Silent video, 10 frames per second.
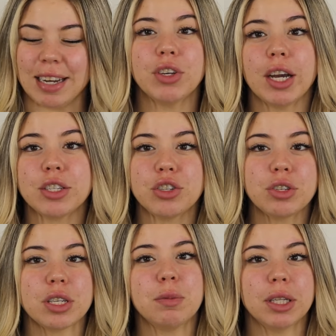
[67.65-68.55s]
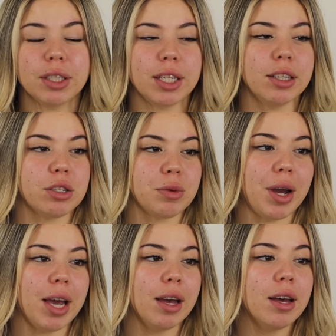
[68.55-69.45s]
If you guys do see me looking this
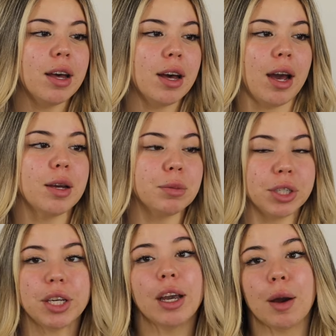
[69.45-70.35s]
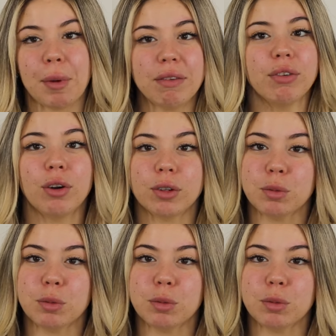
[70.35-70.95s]
way, I am looking at my phone.